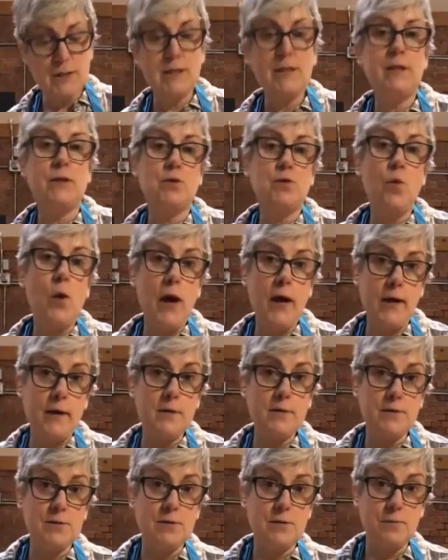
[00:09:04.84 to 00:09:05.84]
I actually did
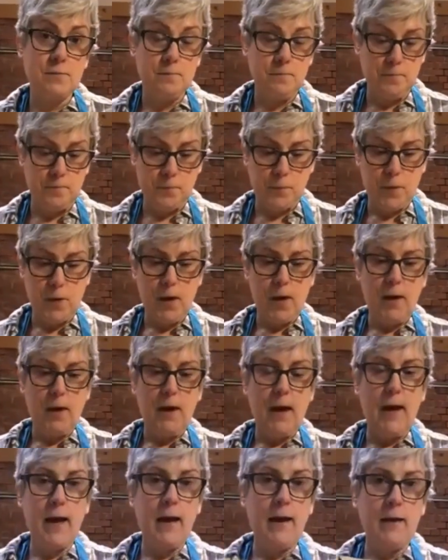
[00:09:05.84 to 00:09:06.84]
it twice
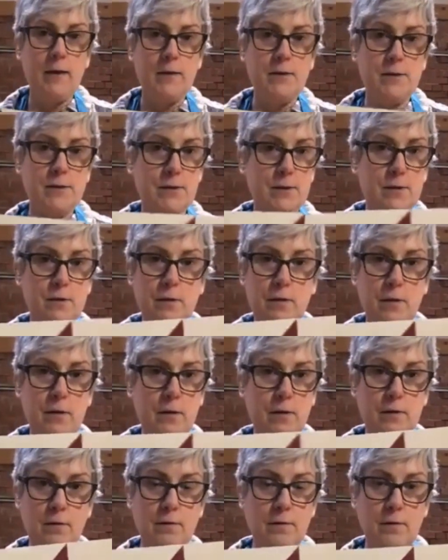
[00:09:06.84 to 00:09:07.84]
and
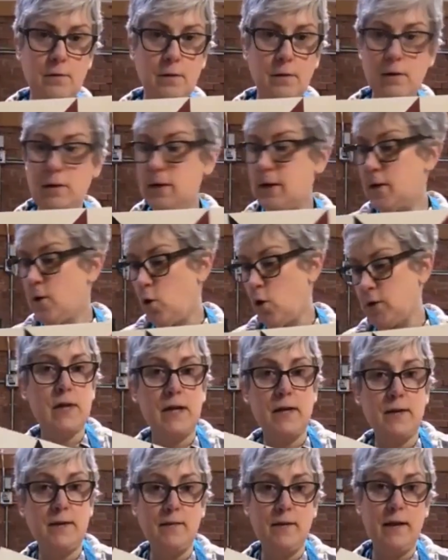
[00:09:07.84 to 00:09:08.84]

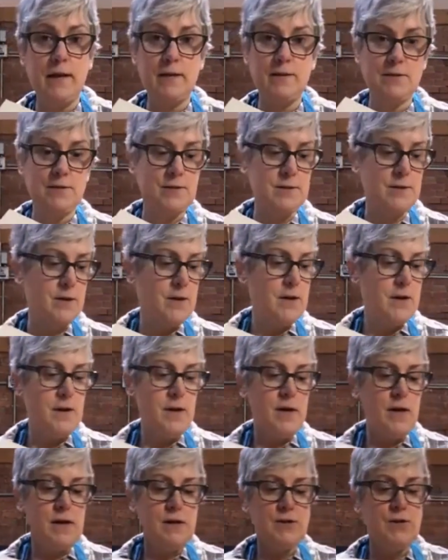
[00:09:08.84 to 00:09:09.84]
hardly used any
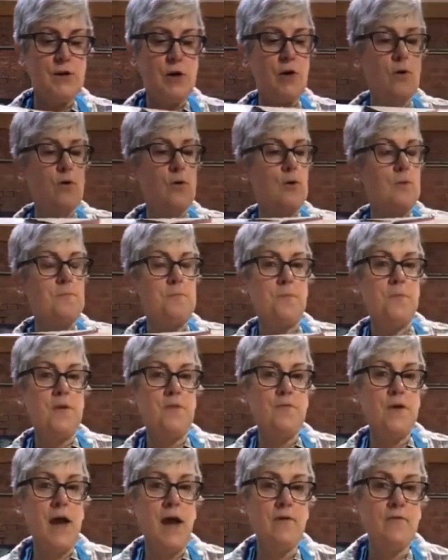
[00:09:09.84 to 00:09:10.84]
glaze.
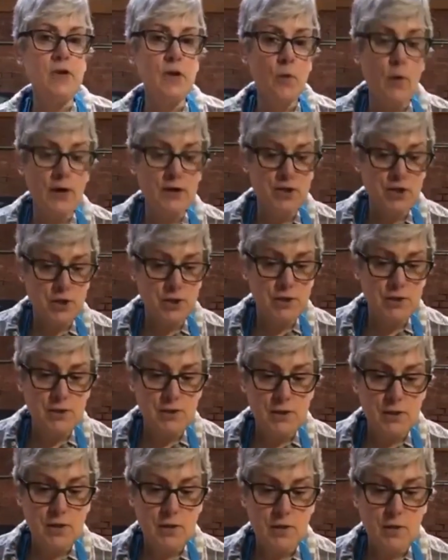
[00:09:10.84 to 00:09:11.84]
So if you have any
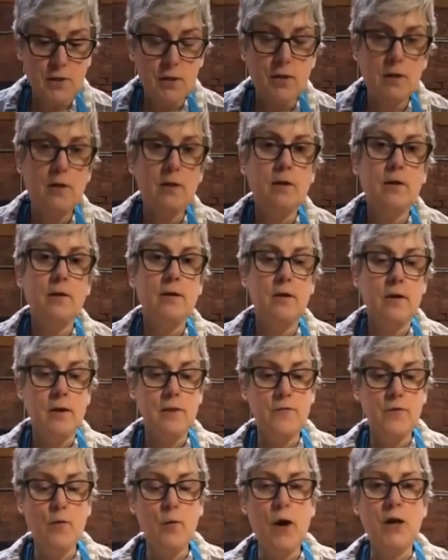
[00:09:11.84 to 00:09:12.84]
questions,
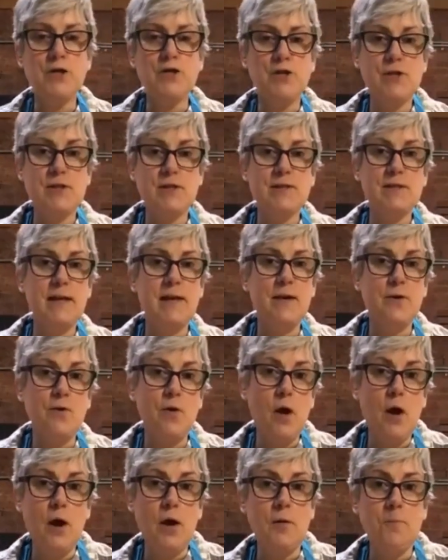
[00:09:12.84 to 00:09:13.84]
if you watch
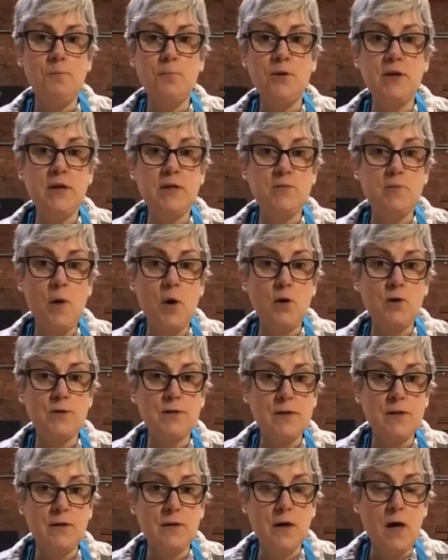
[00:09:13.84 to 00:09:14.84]
this later on,
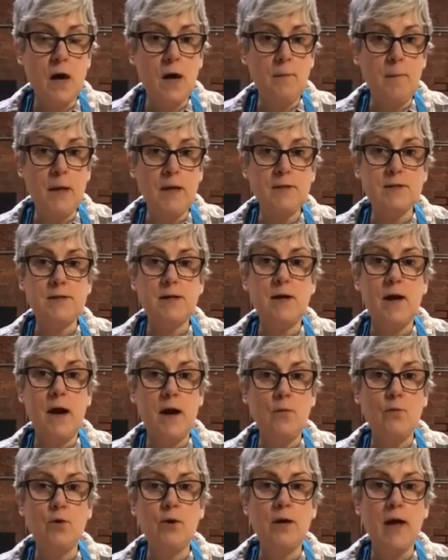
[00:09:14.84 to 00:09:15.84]
please post in the
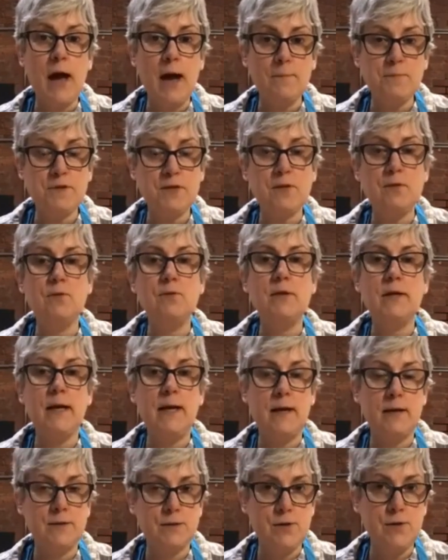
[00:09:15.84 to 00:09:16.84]
comments and I will
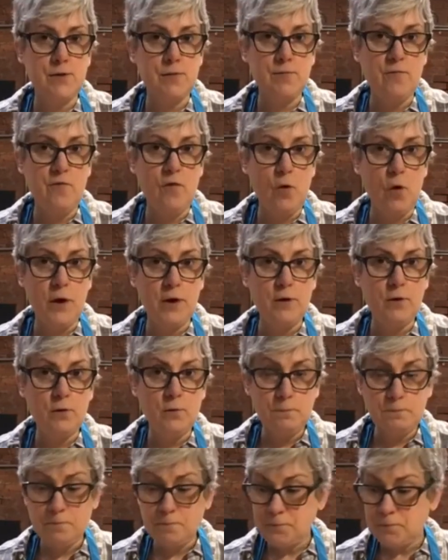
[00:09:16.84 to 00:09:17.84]
absolutely answer them
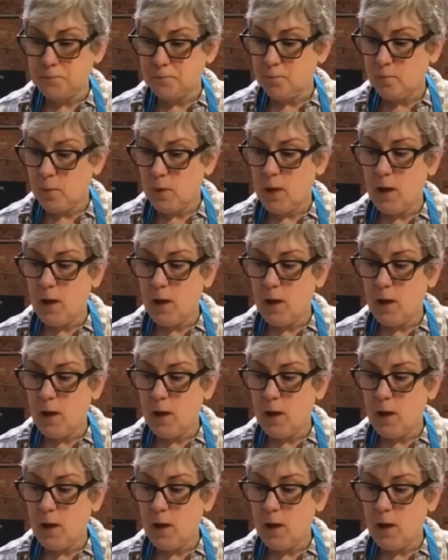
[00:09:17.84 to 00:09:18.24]
for you.